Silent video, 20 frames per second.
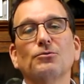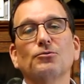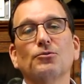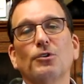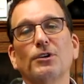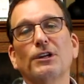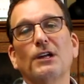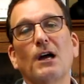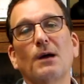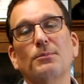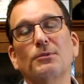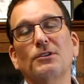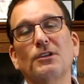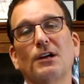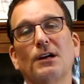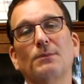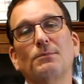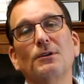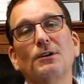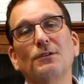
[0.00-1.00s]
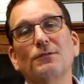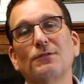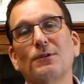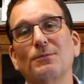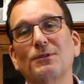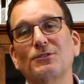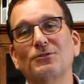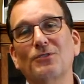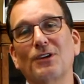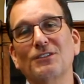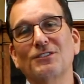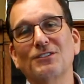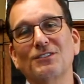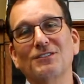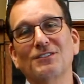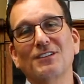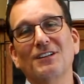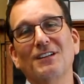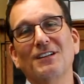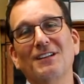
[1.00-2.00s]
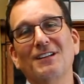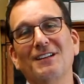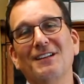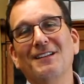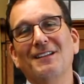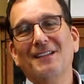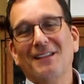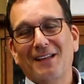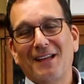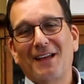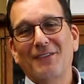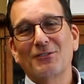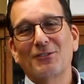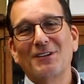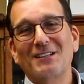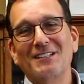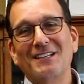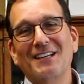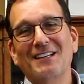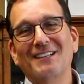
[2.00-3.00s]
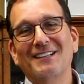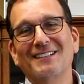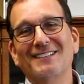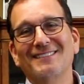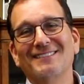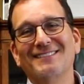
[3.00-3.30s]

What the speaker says: Roy Oppenheim from the trenches. Have a great day.